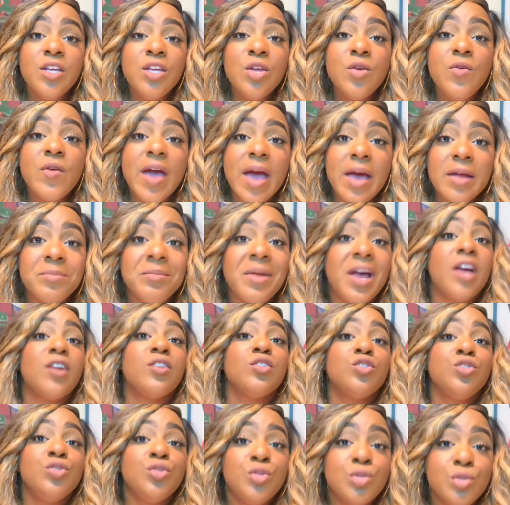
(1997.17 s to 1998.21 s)
you got
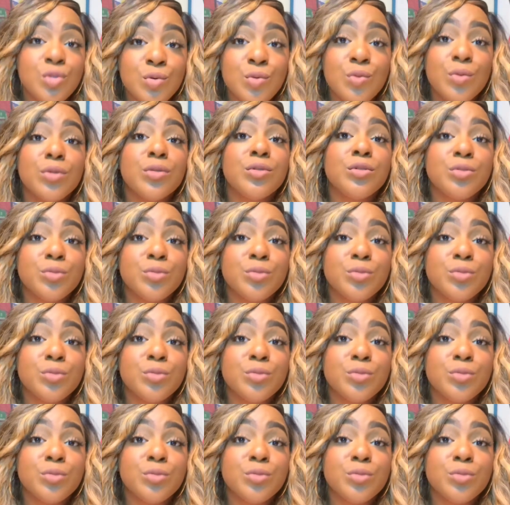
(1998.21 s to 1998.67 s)
about 2 or